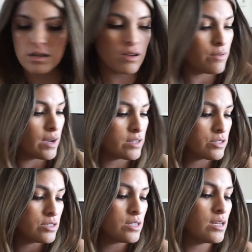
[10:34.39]
Oh,
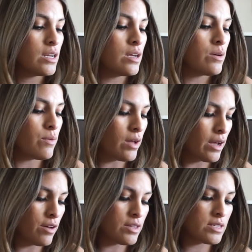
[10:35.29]
actually, well,
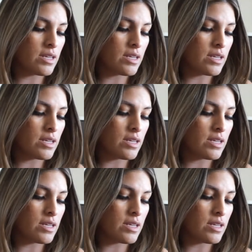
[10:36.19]
on the